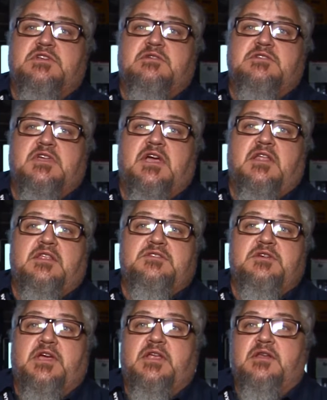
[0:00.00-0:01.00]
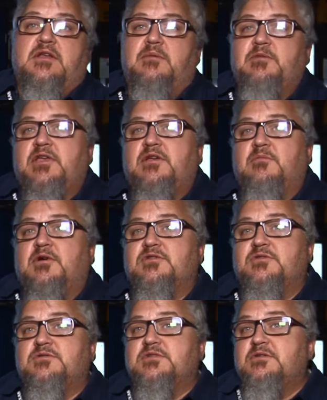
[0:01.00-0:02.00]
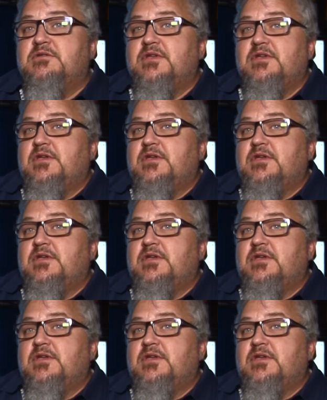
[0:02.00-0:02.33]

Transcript: I was a guy that you hated. I made commercials, and